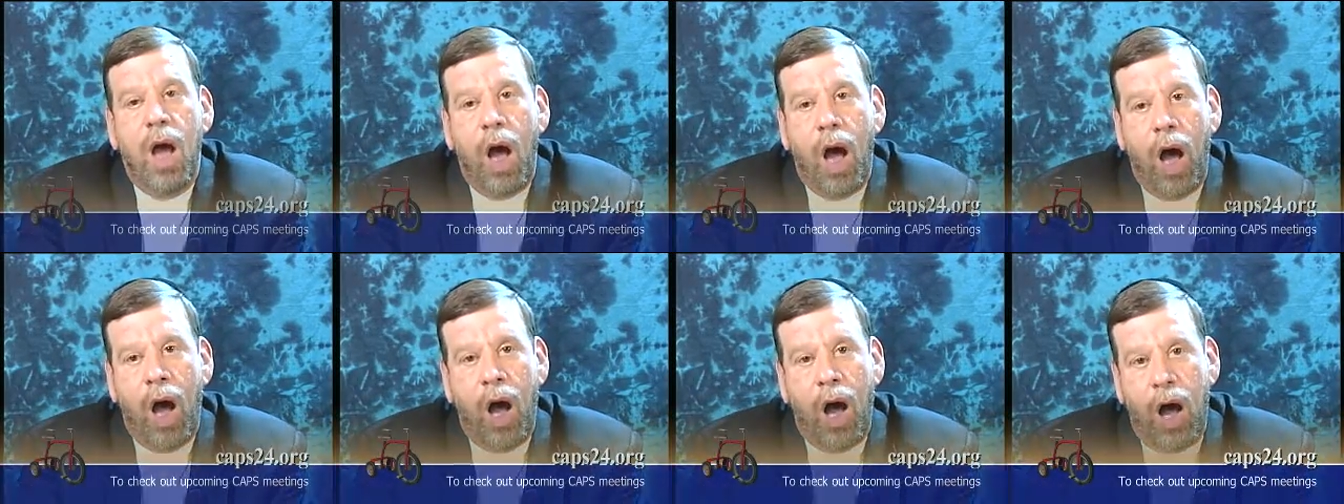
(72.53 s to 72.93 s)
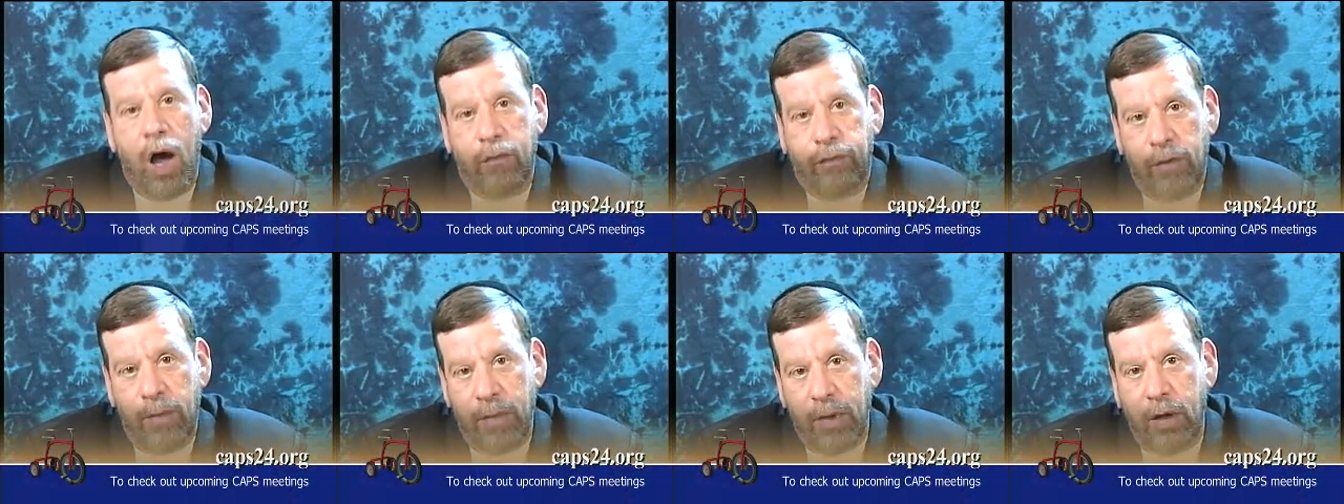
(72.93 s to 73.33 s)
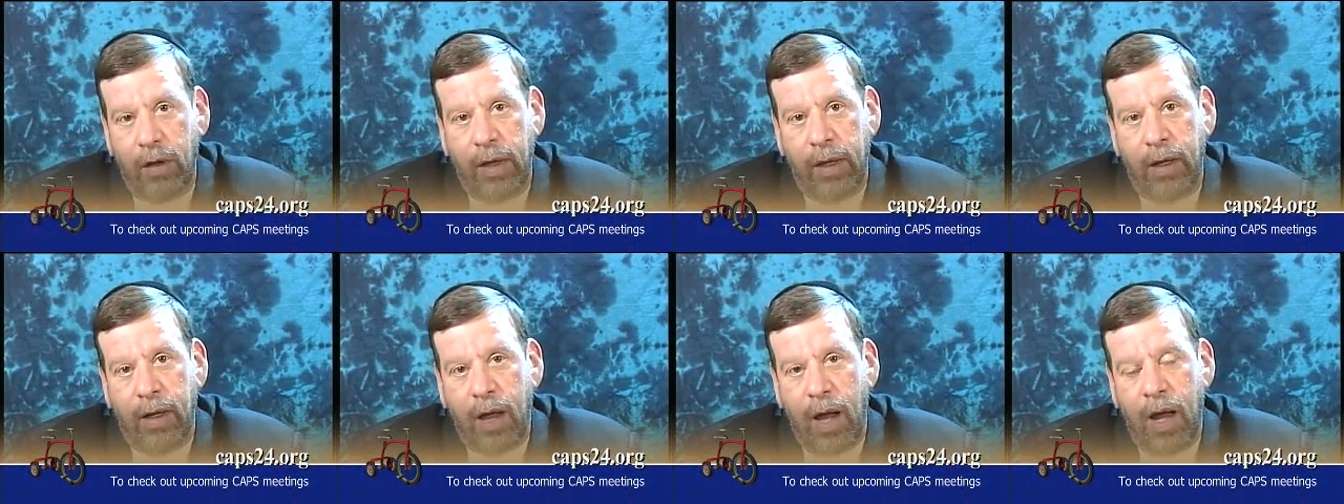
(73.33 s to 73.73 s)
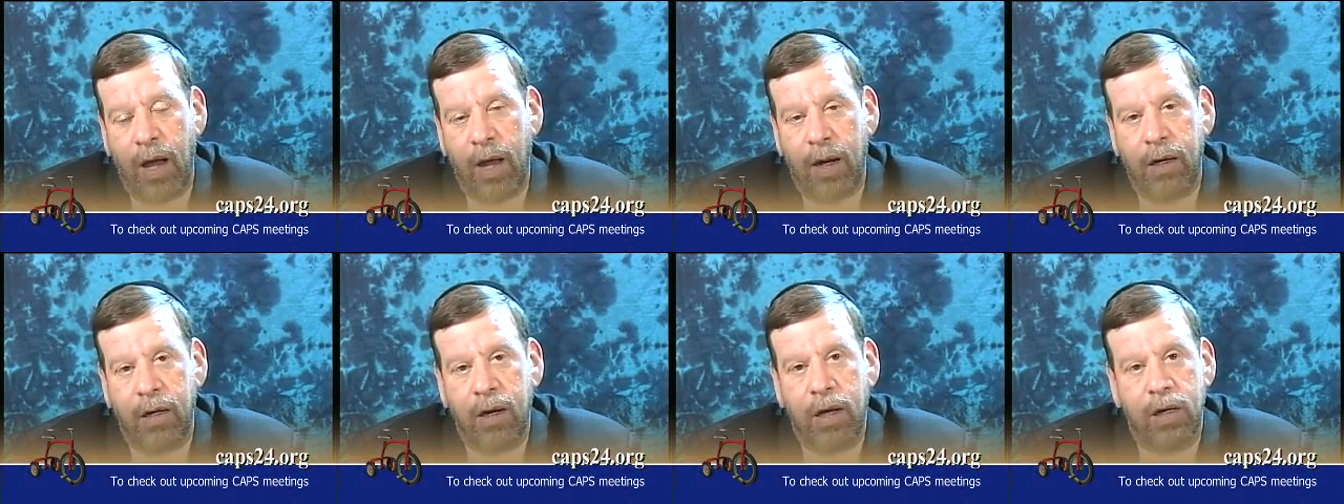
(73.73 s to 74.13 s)
uh, from the link
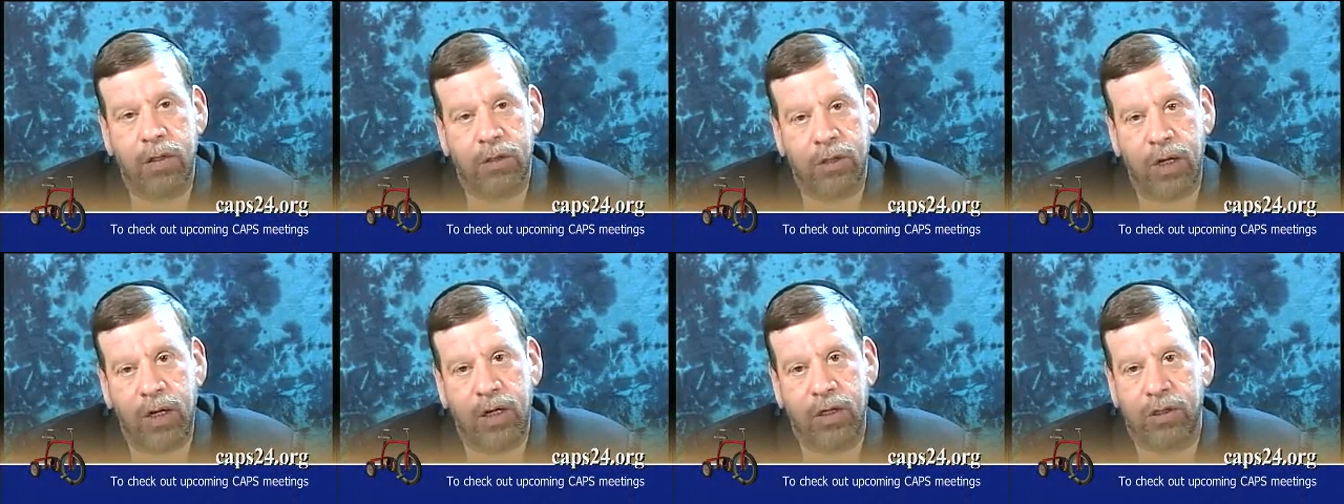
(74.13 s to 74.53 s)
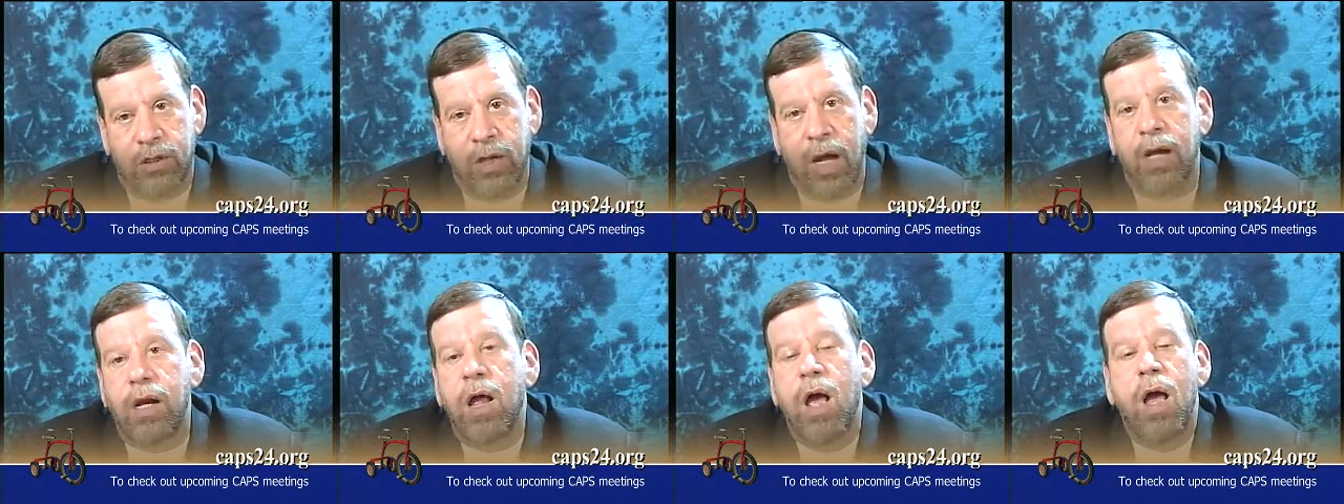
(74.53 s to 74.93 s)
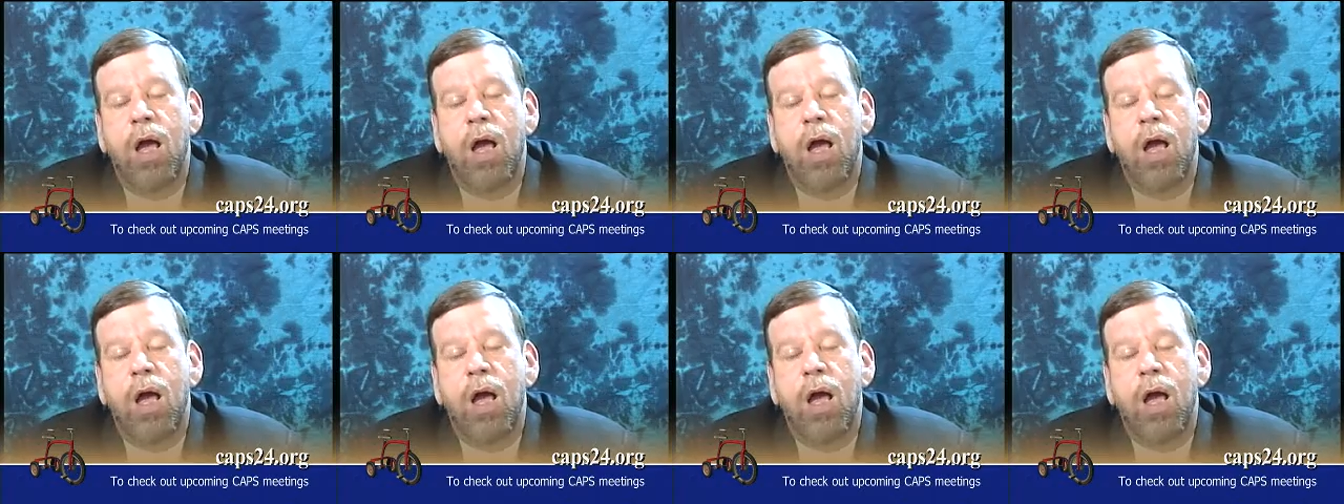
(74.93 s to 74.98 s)
on uh, Sonny's site.